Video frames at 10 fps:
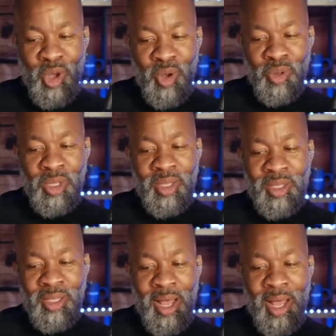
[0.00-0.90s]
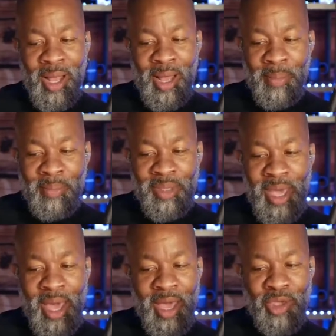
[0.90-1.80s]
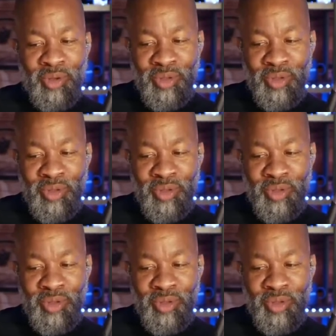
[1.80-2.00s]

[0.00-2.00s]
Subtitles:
So yeah,